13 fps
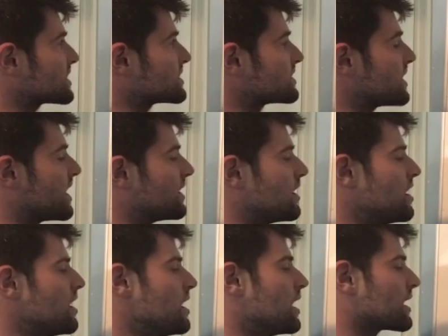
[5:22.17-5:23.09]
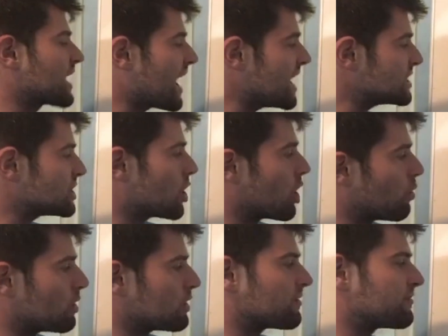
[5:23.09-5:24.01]
to 10. Occasionally go
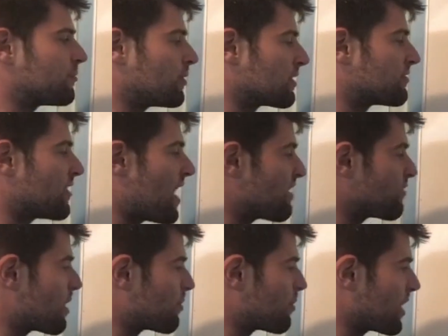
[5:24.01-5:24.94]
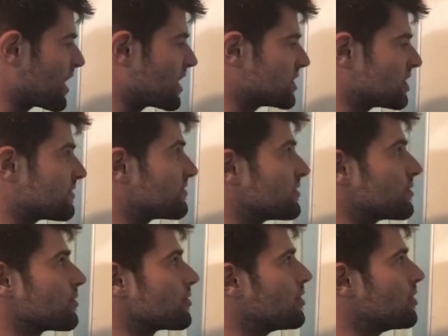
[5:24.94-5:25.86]
to 1 to 5 rep range if
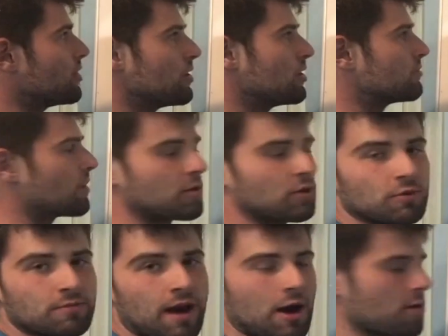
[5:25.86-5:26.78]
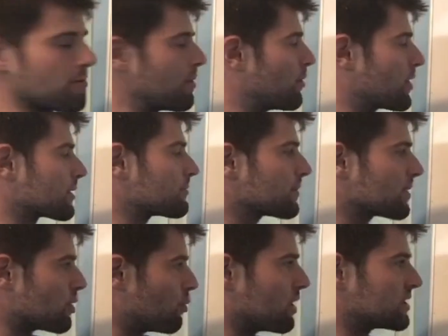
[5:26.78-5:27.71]
you're maybe doing power building.
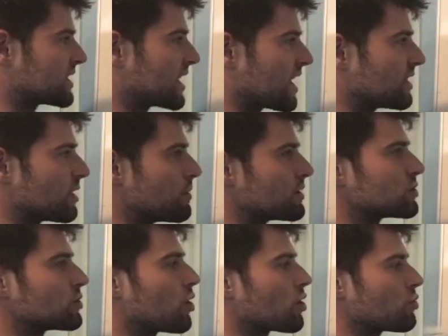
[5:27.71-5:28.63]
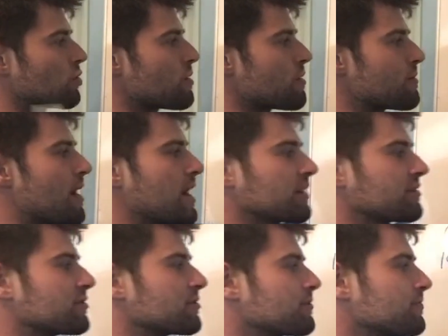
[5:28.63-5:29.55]
You want to just get a little bit stronger, you warm at
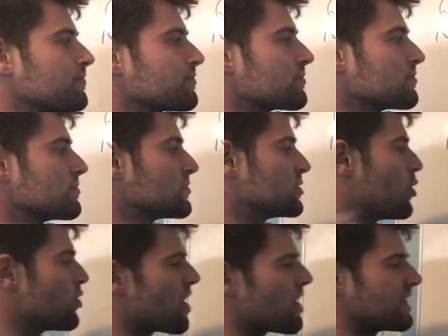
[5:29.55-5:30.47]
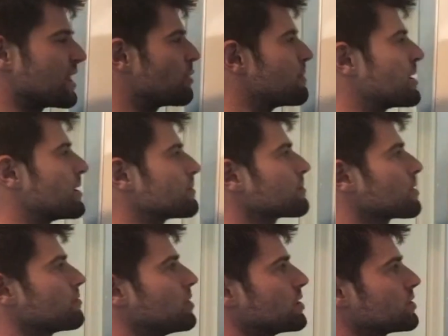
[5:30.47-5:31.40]
max. So only got a little bit,
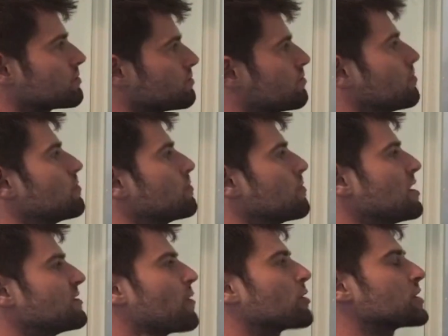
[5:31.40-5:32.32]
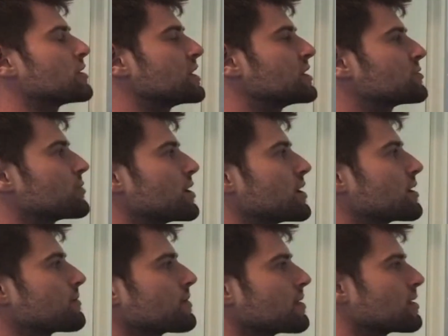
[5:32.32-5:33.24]
but maybe focus on these 3.
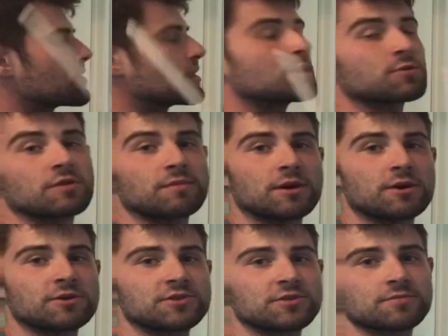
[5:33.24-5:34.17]
This one the most.